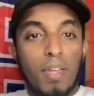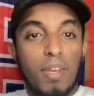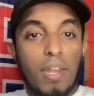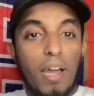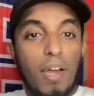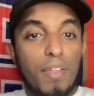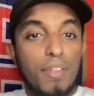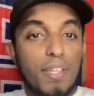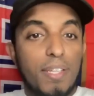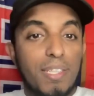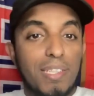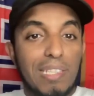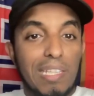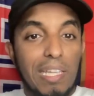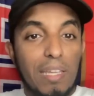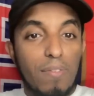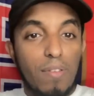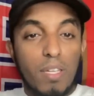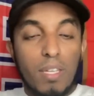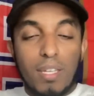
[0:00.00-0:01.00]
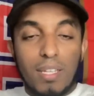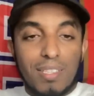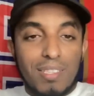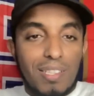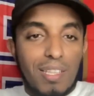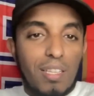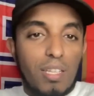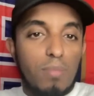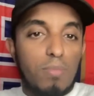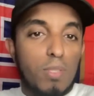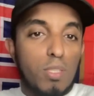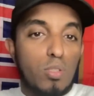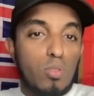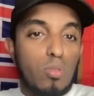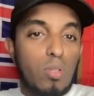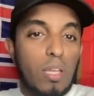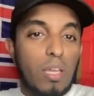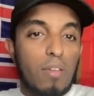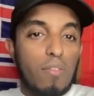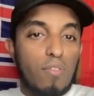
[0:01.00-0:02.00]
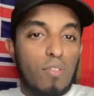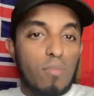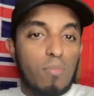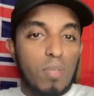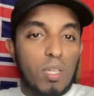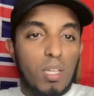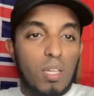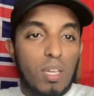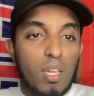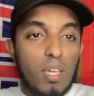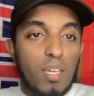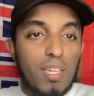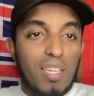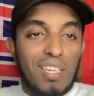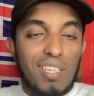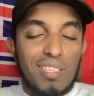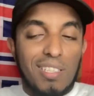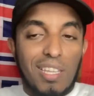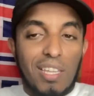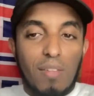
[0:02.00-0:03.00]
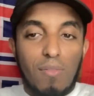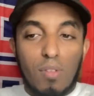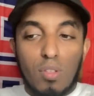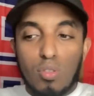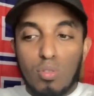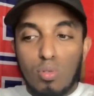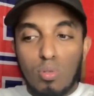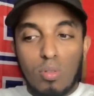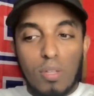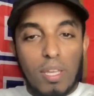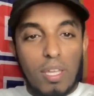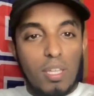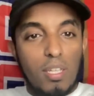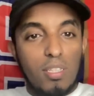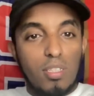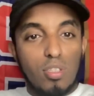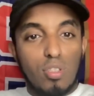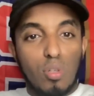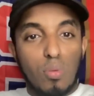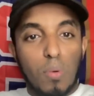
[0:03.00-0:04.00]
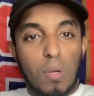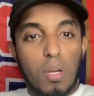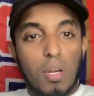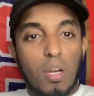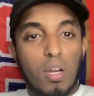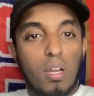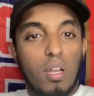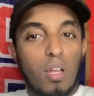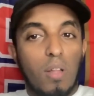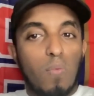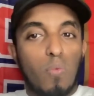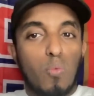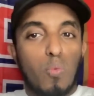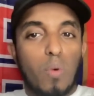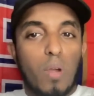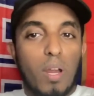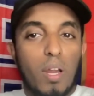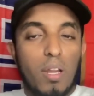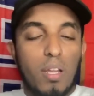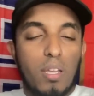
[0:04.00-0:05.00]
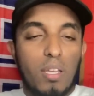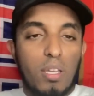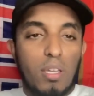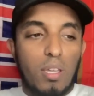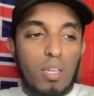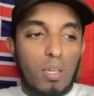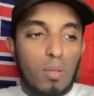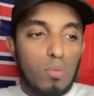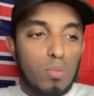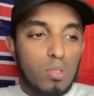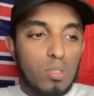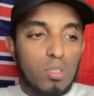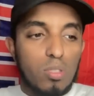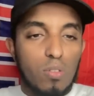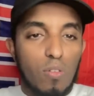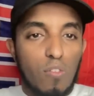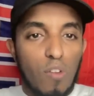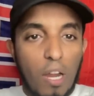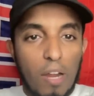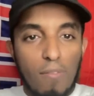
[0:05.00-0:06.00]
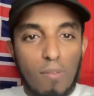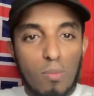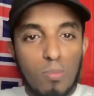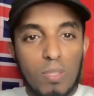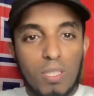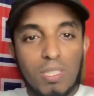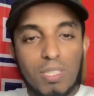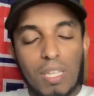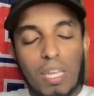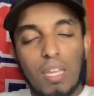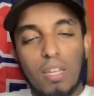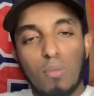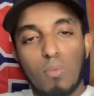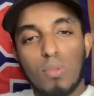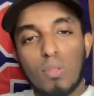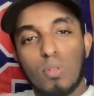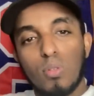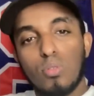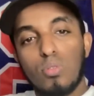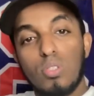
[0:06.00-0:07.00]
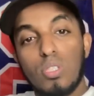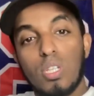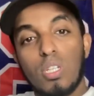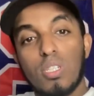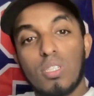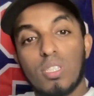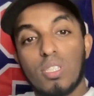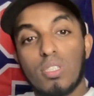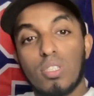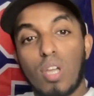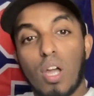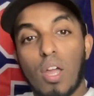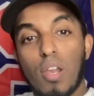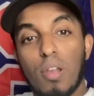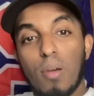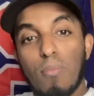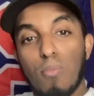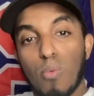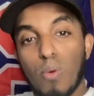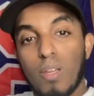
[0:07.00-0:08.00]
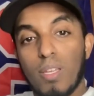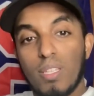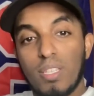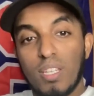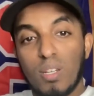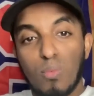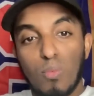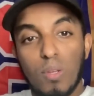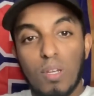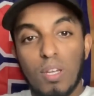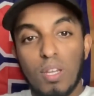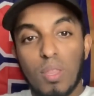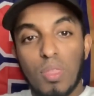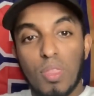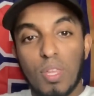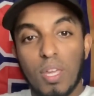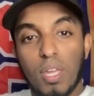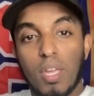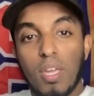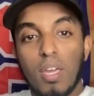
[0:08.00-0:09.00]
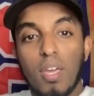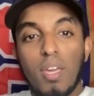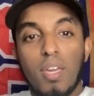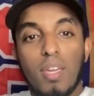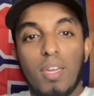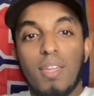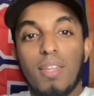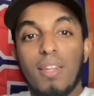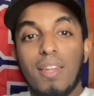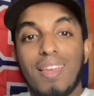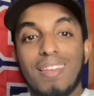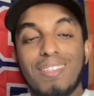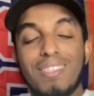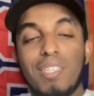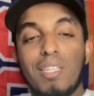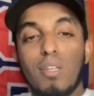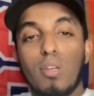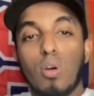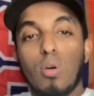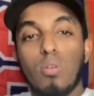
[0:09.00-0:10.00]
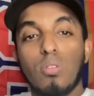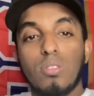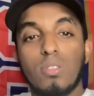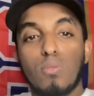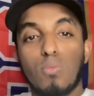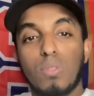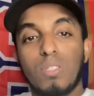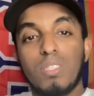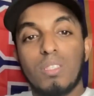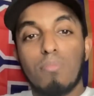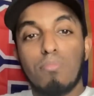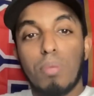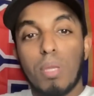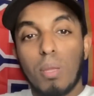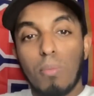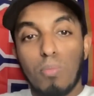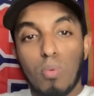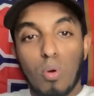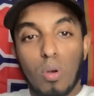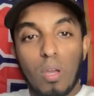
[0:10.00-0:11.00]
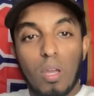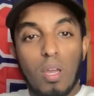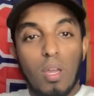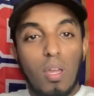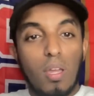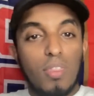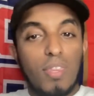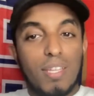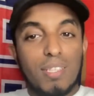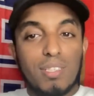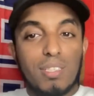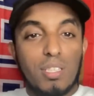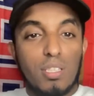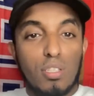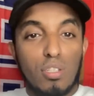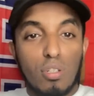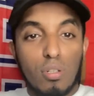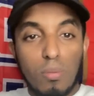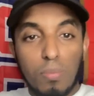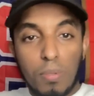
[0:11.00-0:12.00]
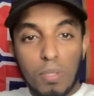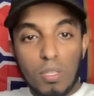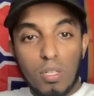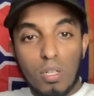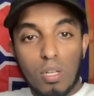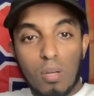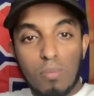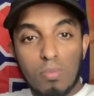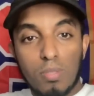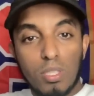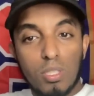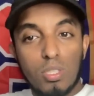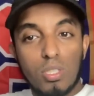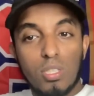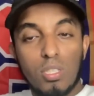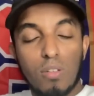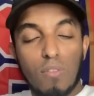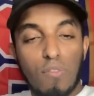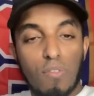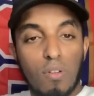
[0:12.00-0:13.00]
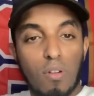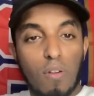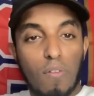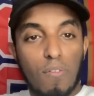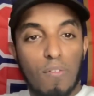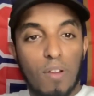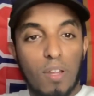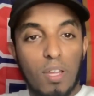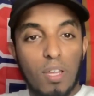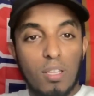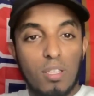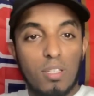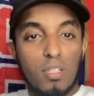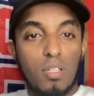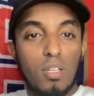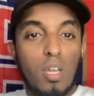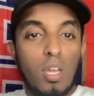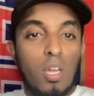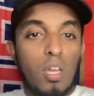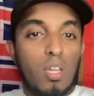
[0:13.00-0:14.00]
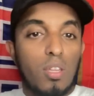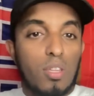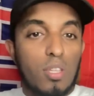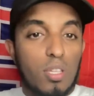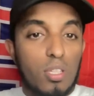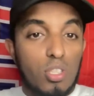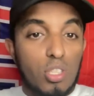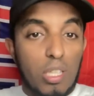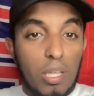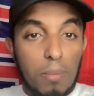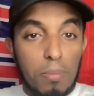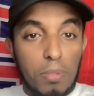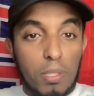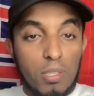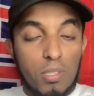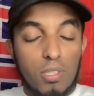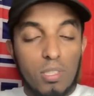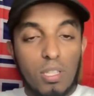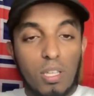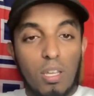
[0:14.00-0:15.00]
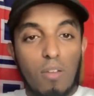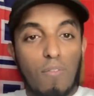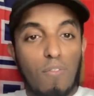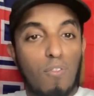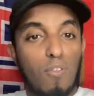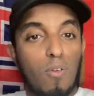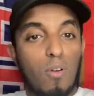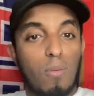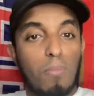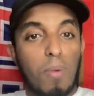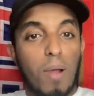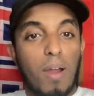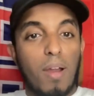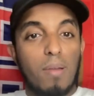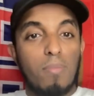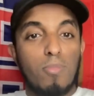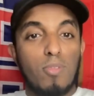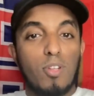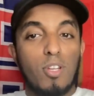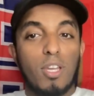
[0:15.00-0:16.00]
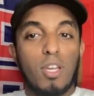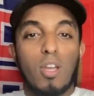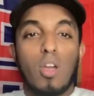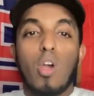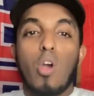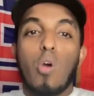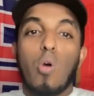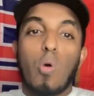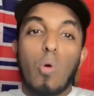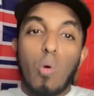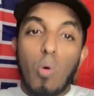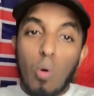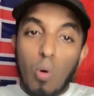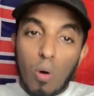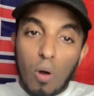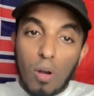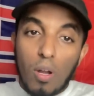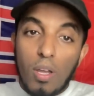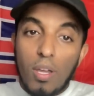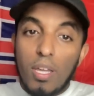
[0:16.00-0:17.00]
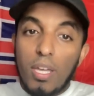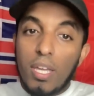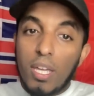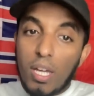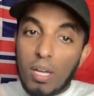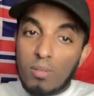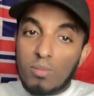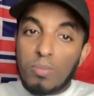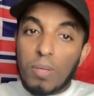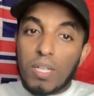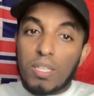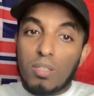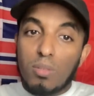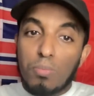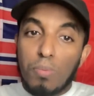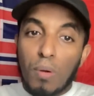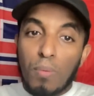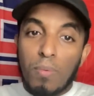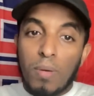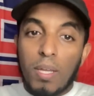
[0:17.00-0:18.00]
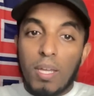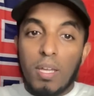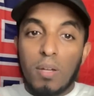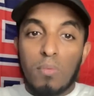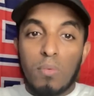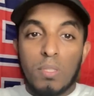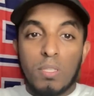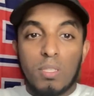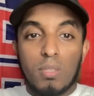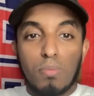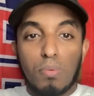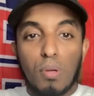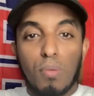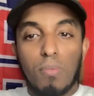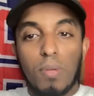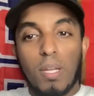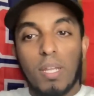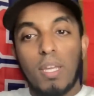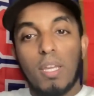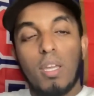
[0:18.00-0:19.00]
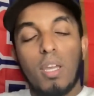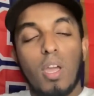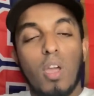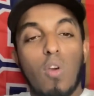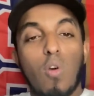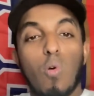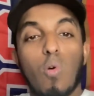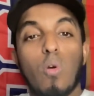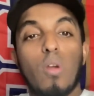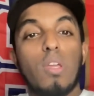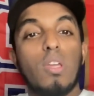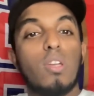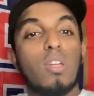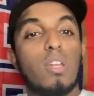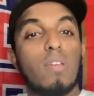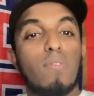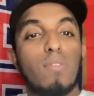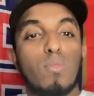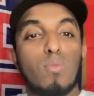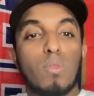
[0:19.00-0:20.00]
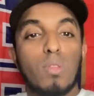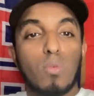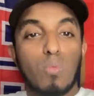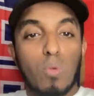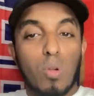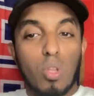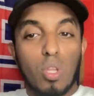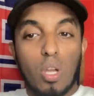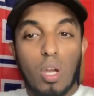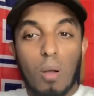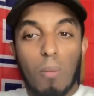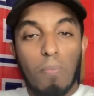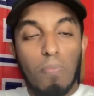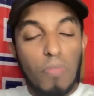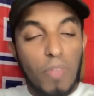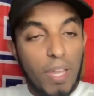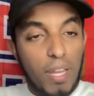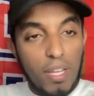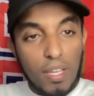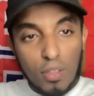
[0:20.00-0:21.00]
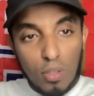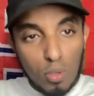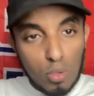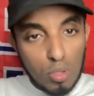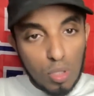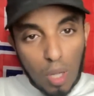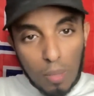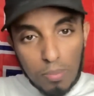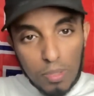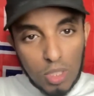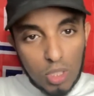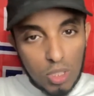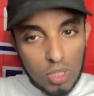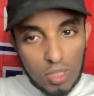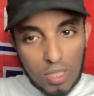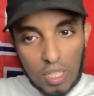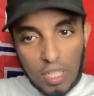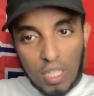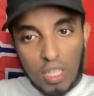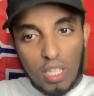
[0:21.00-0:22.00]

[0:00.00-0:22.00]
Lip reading: Now that he's leaving, it's a little bit too late for me. He's leaving too late in his career, where he will still forever be stained with those years at Tottenham where he didn't win nothing, unless he goes and wins a big boy. That's the European competition for England, the Champions League for Bayern Munich, or he comes back to the Premier League and wins the Premier League, or he could even win the World Cup. Any of those competitions that